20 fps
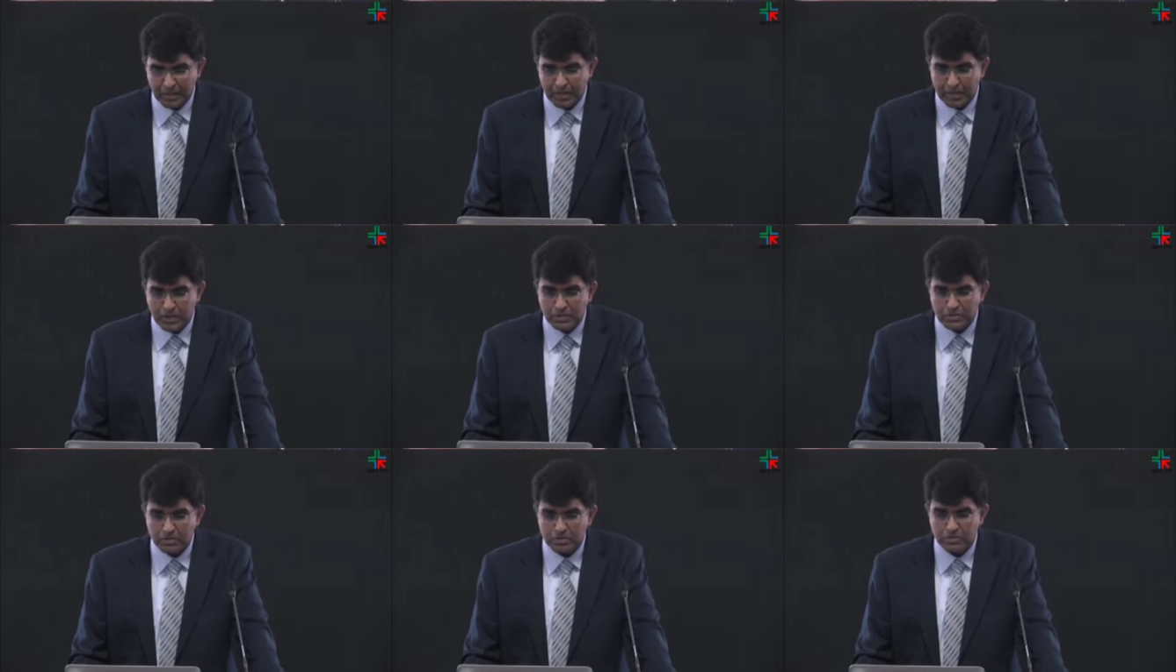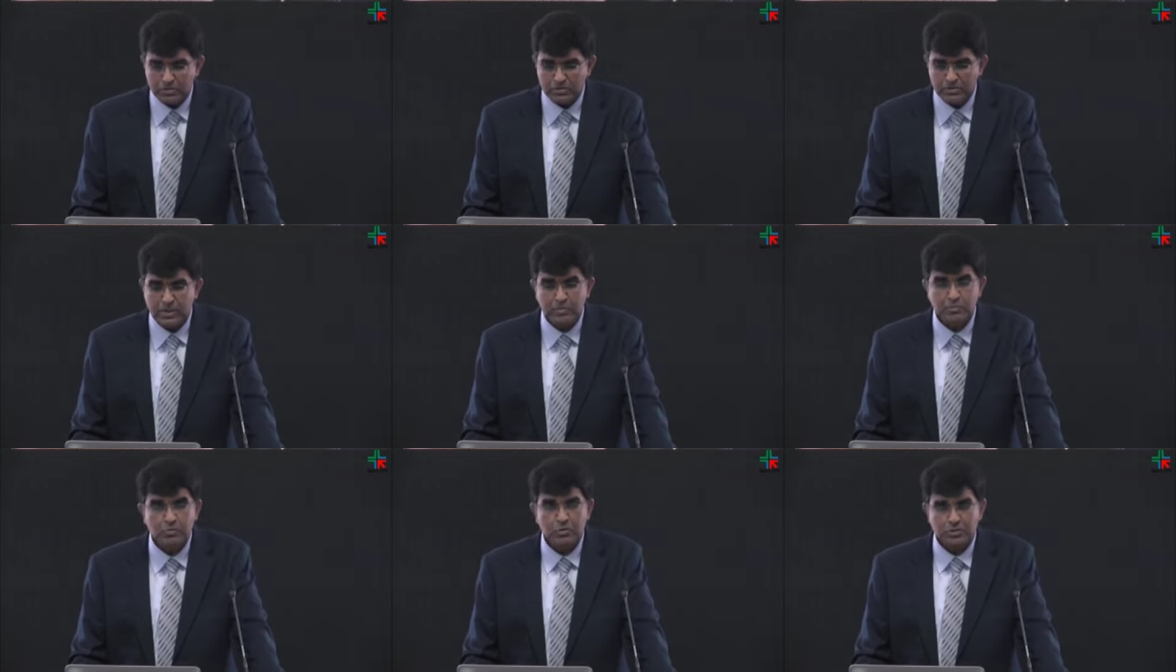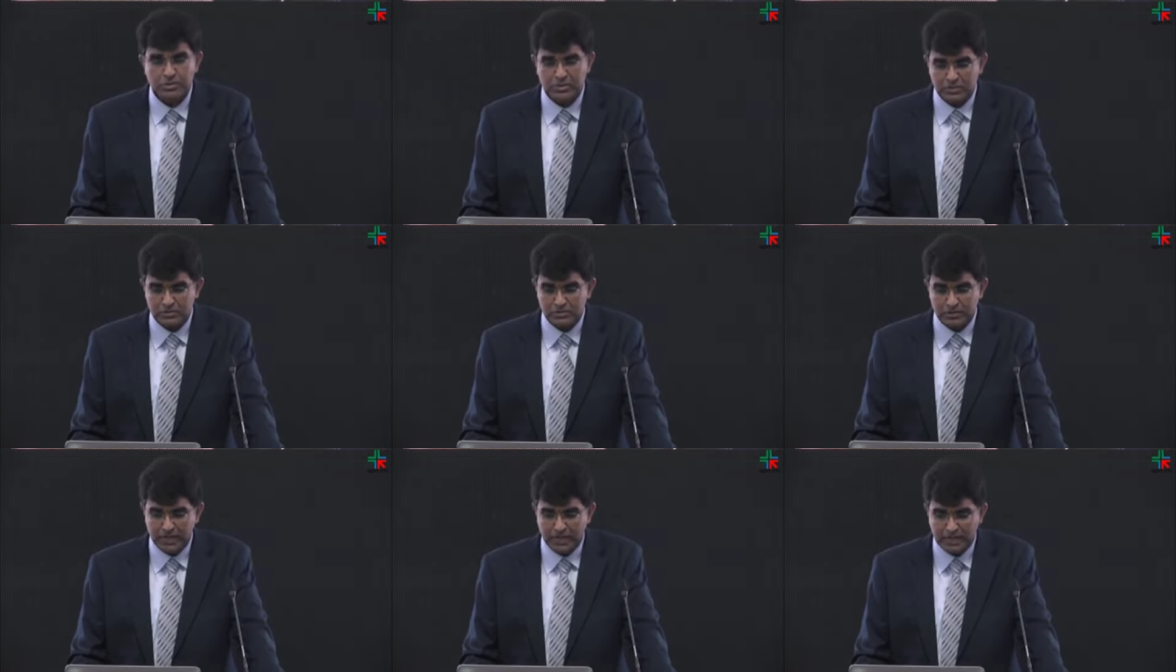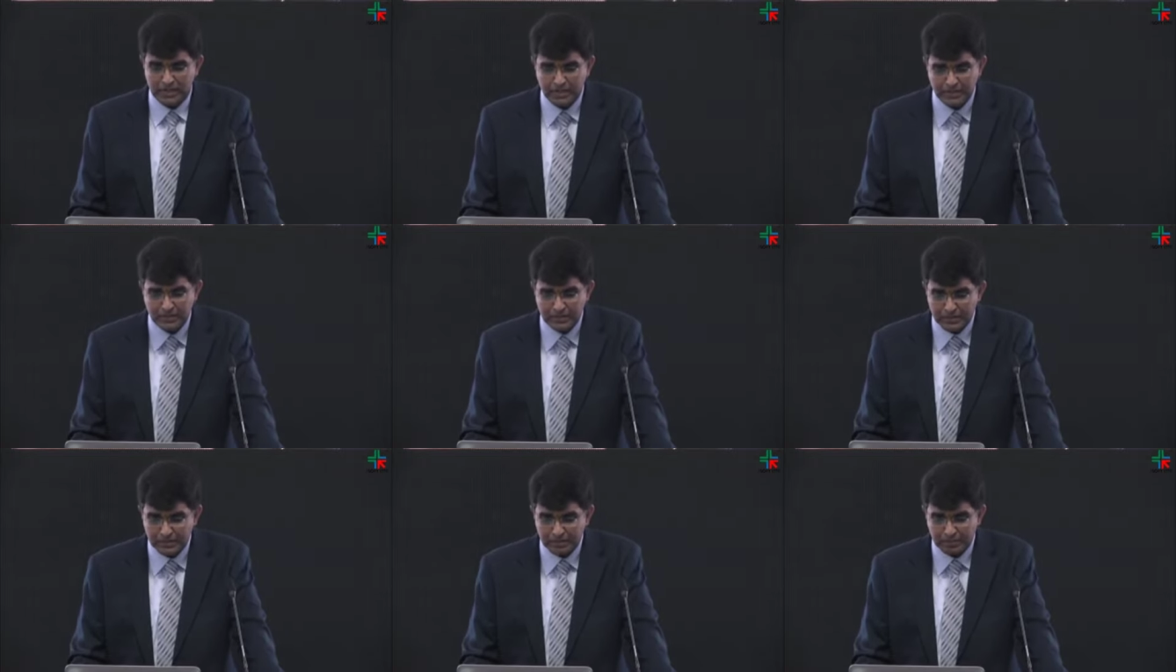So some questions were
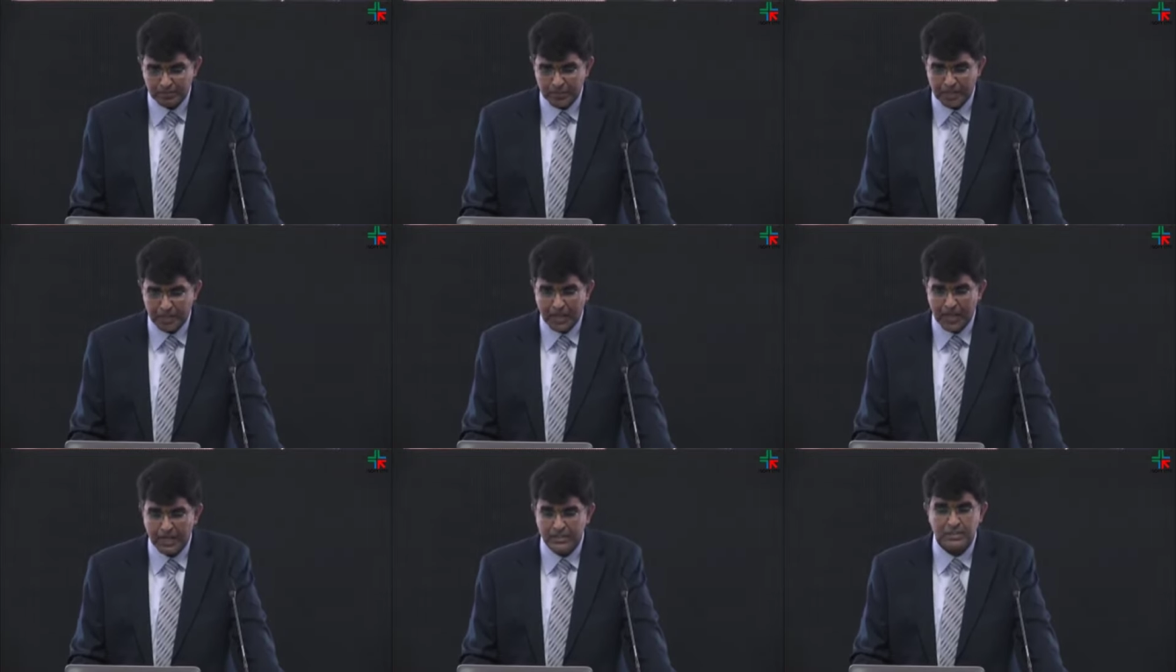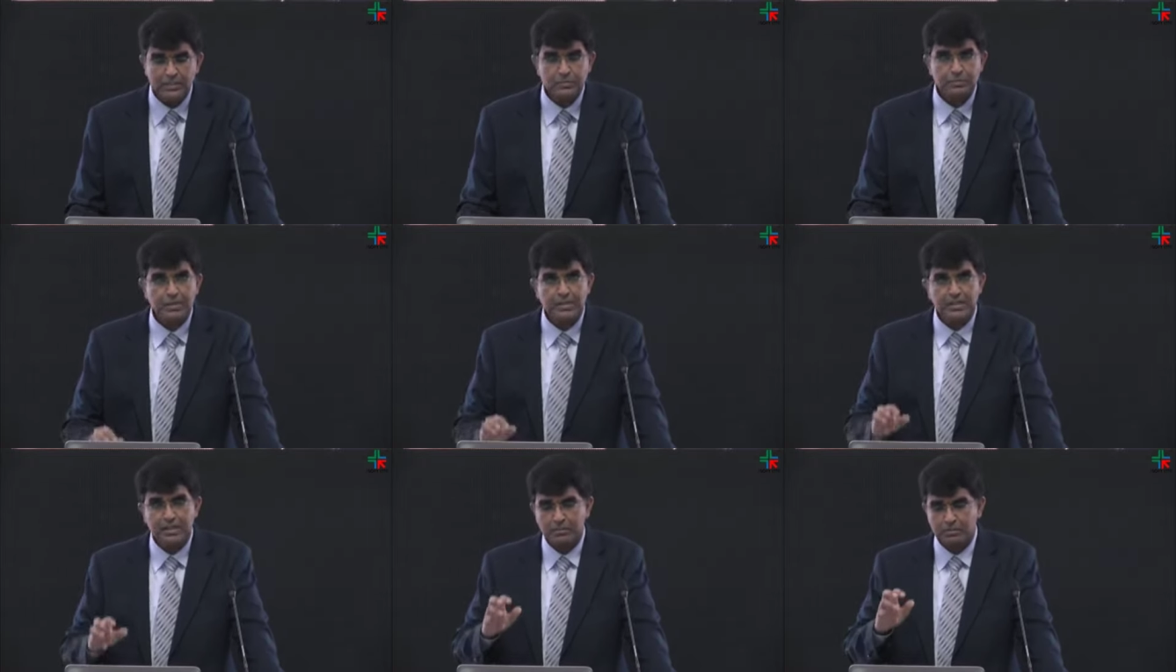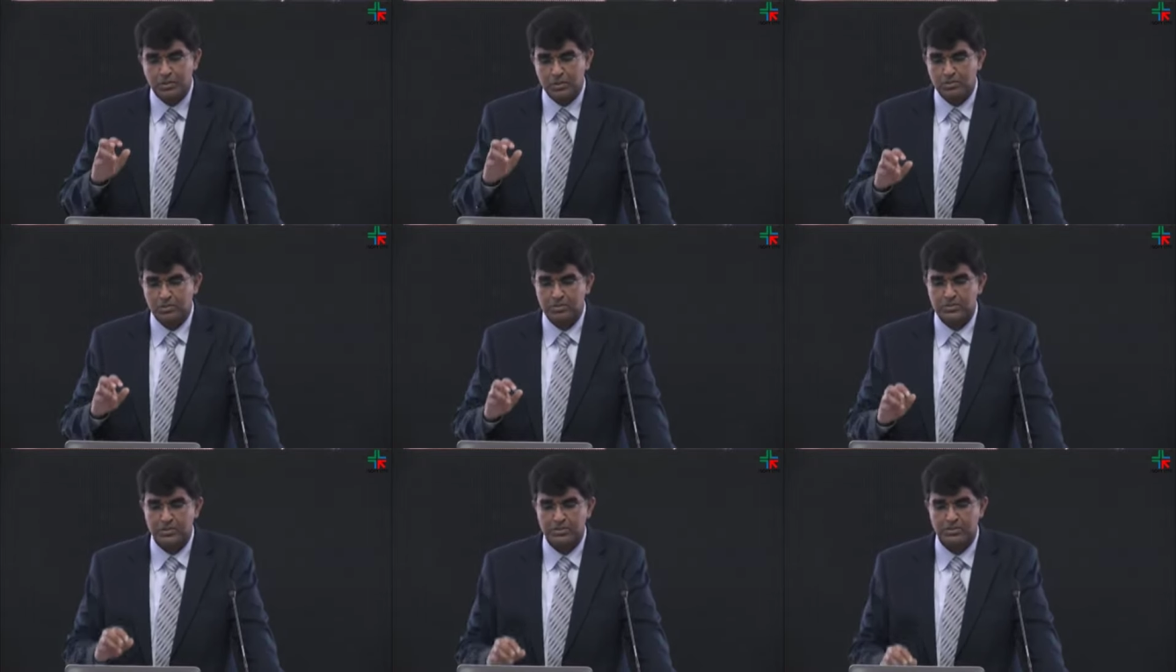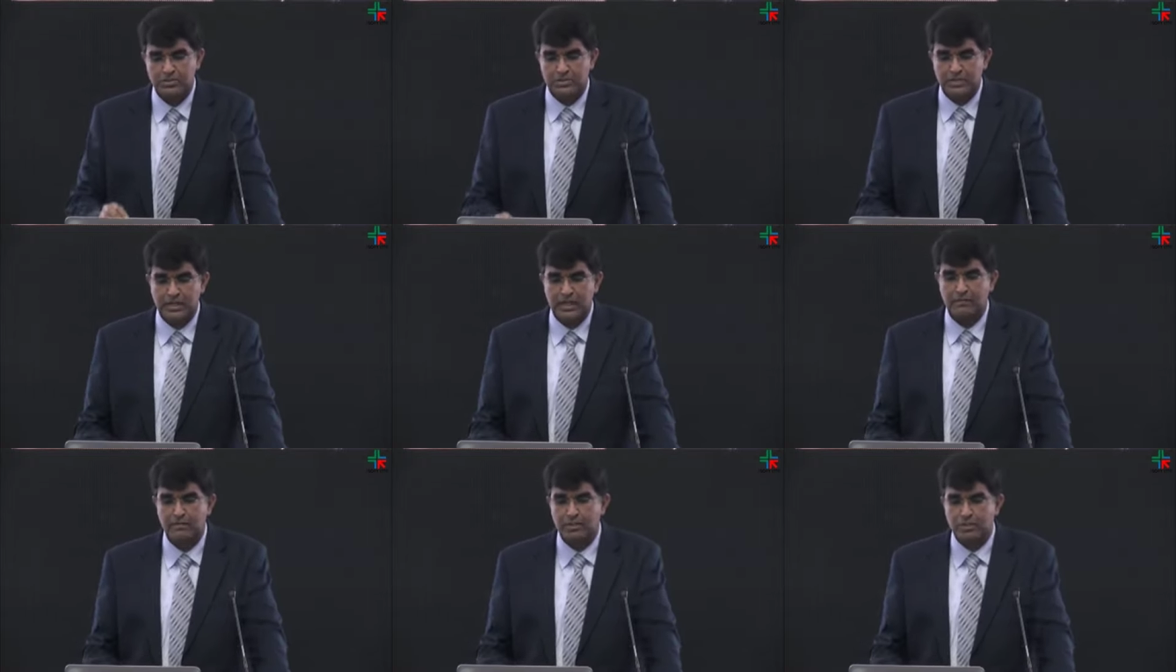addressed. I just picked up the questions
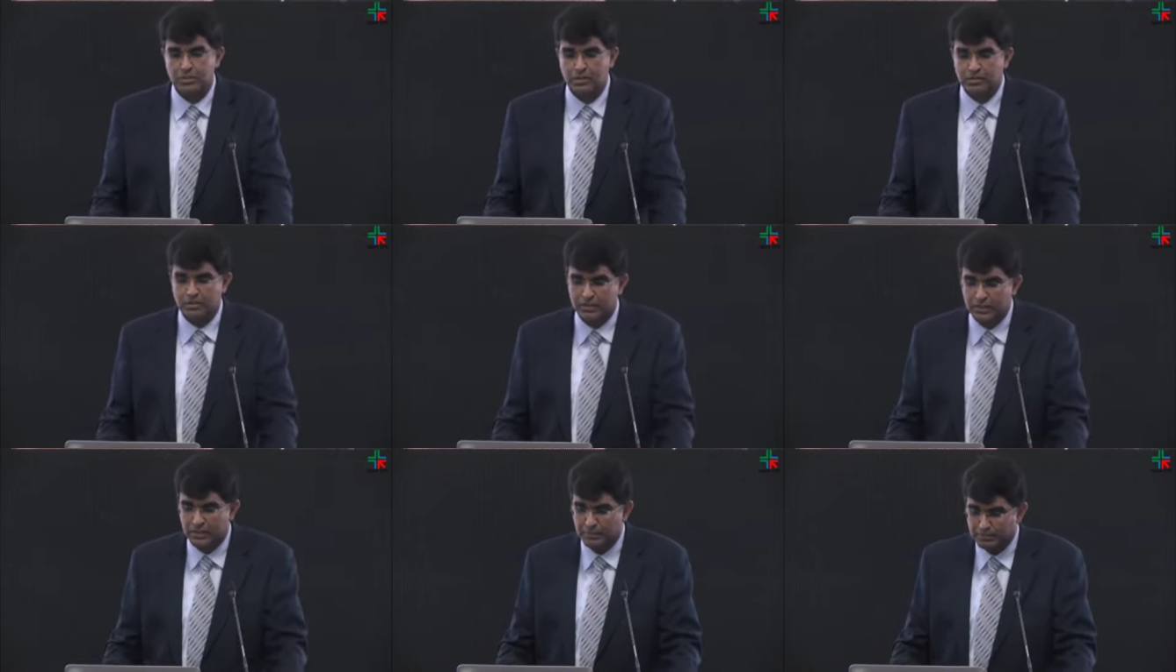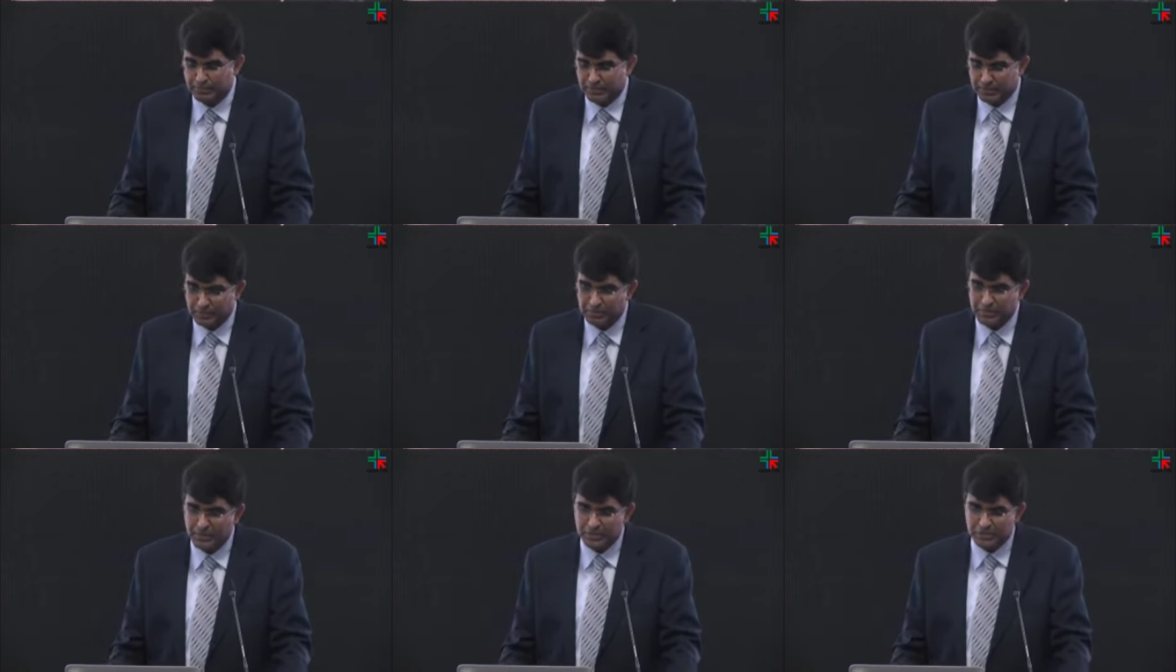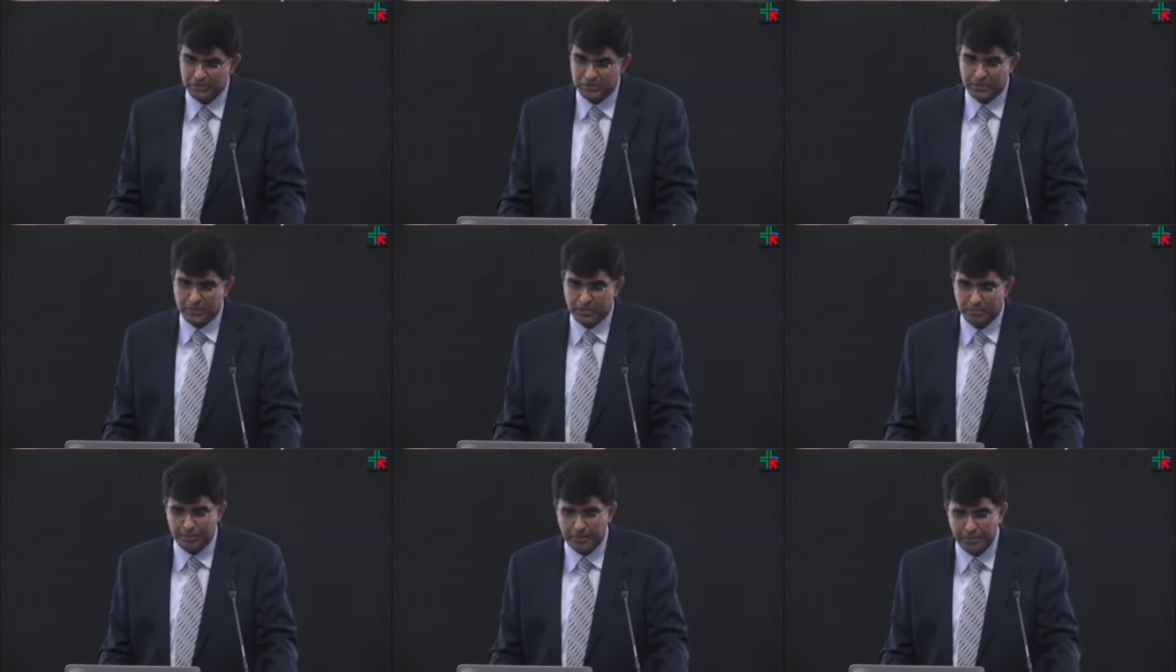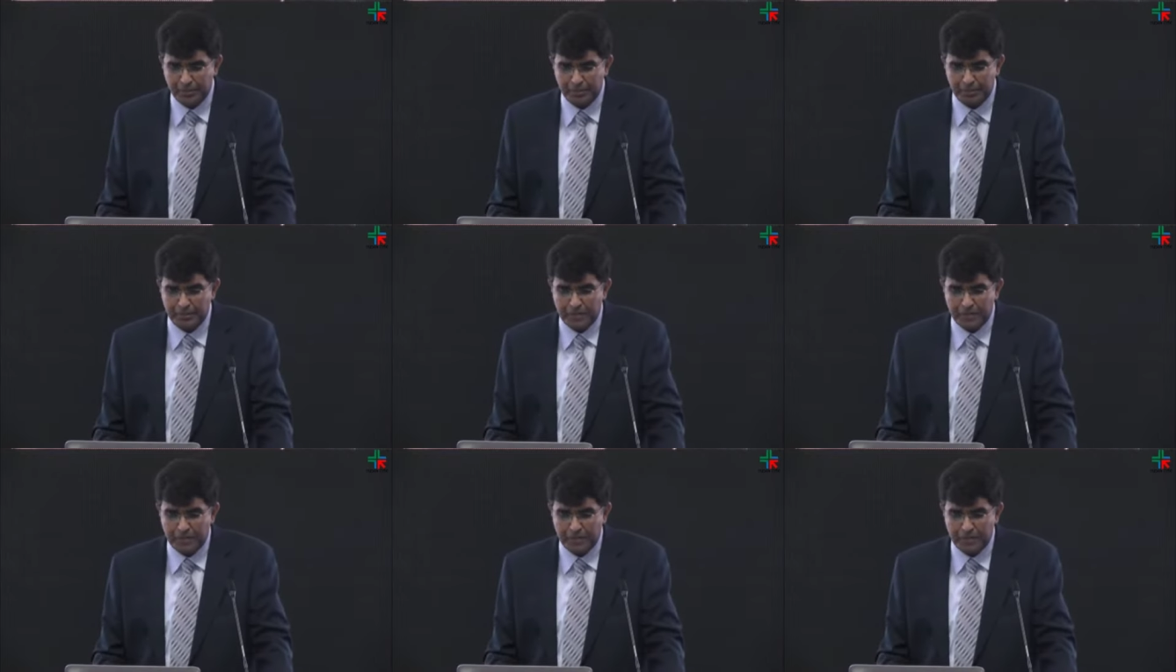relevant to our triple H therapy.